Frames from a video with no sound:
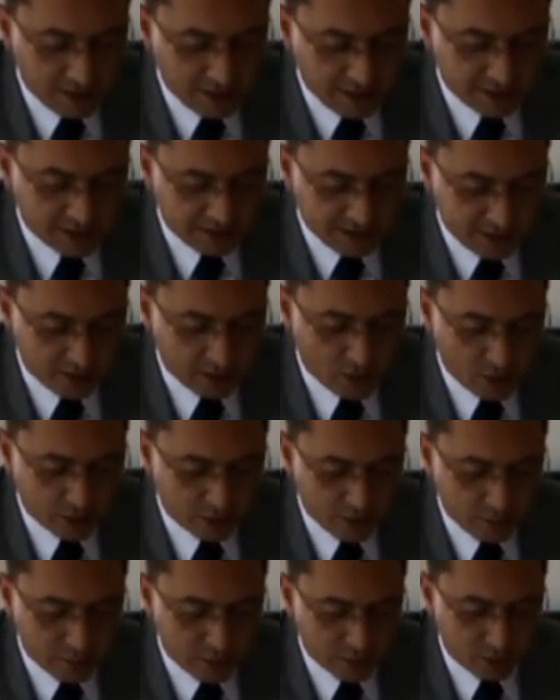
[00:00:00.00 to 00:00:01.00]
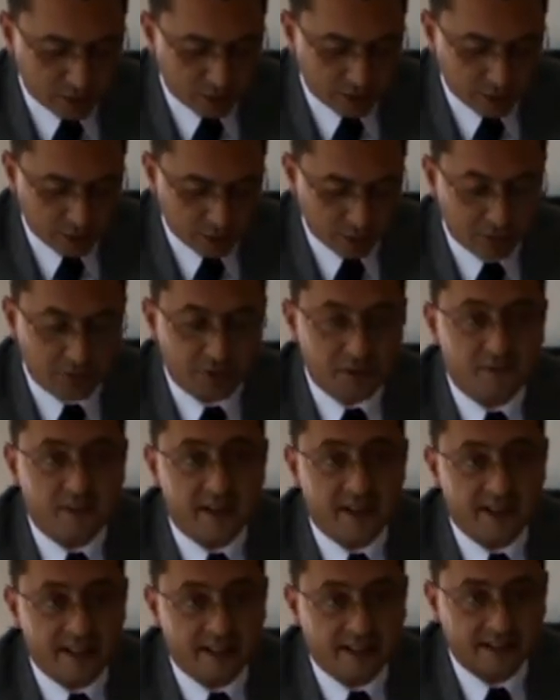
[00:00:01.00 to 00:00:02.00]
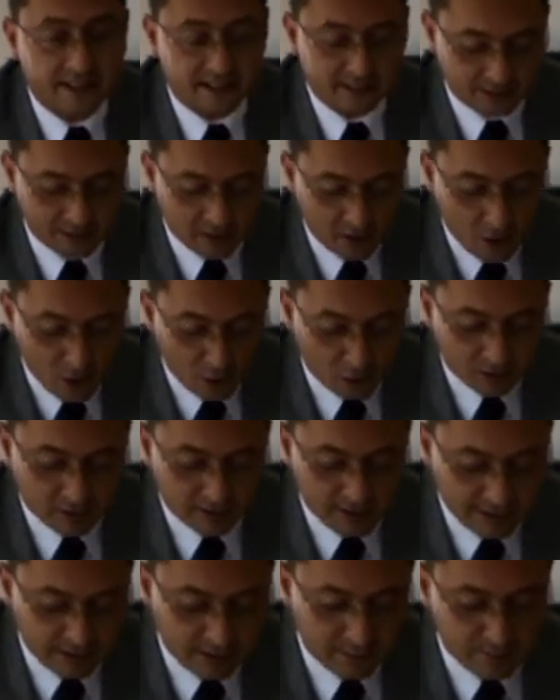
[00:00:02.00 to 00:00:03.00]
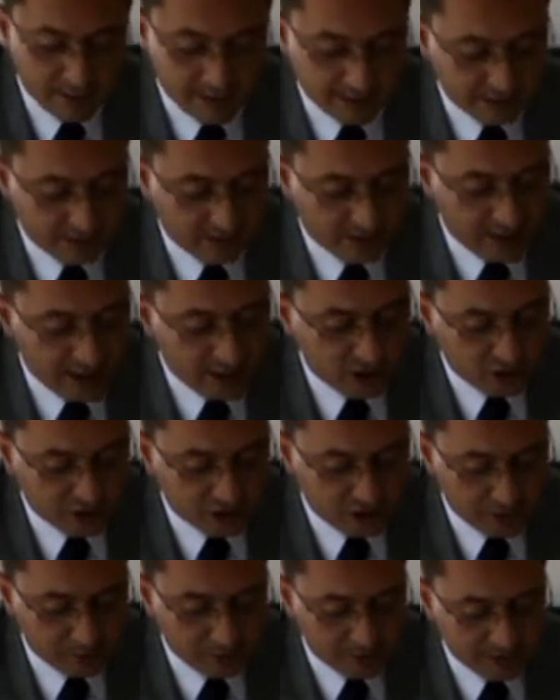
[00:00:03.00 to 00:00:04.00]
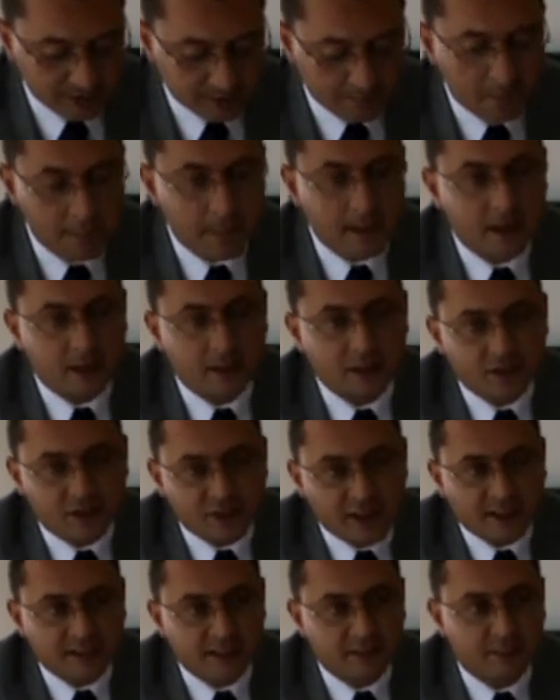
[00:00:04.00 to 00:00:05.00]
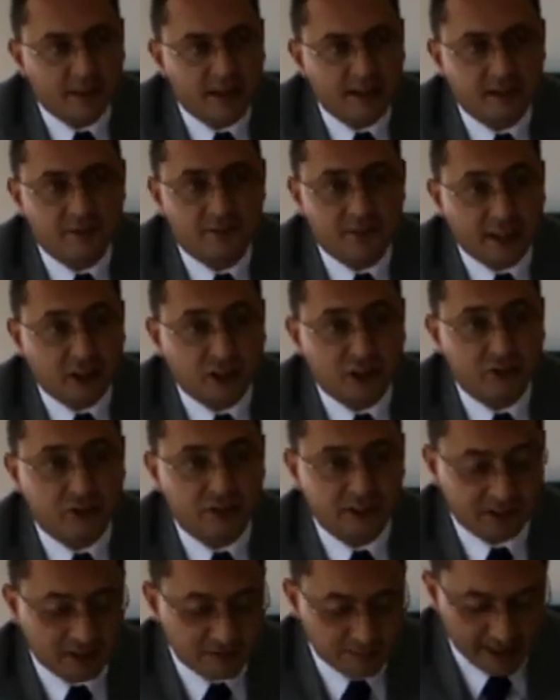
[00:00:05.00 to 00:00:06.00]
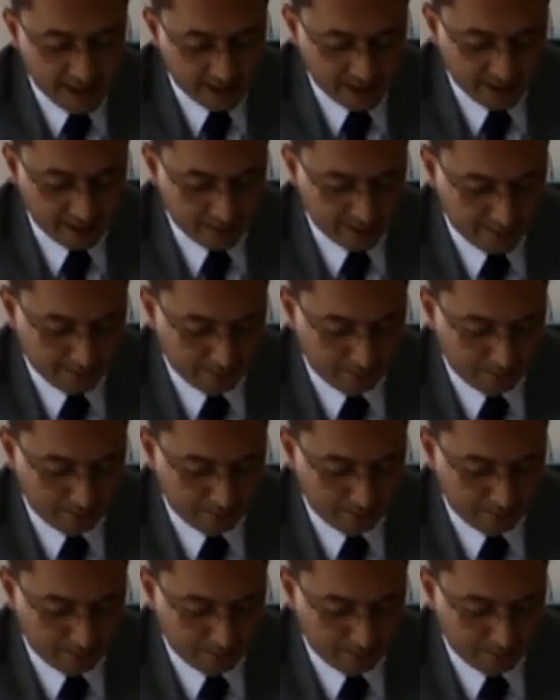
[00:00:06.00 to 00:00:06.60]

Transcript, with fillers: it still contributes to refinance all debt-based relationships created by the fractional reserve banking.